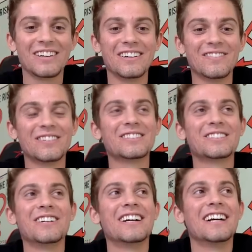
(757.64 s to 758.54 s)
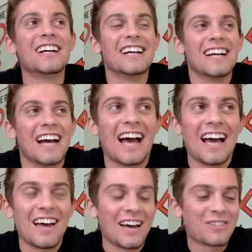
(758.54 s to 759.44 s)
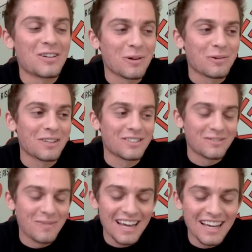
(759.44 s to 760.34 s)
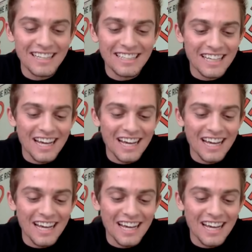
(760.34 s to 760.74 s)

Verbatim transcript: Sure, for sure. I, I, have two more questions, man.